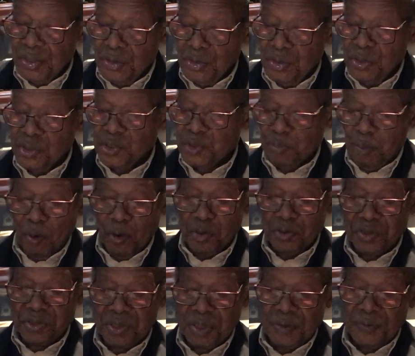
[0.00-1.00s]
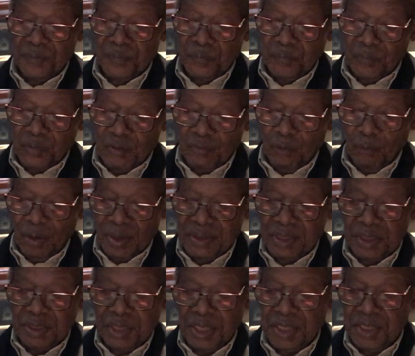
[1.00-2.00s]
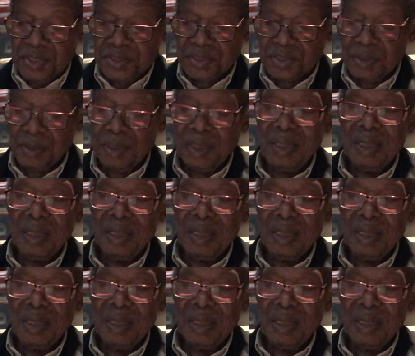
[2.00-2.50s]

news post for what it is,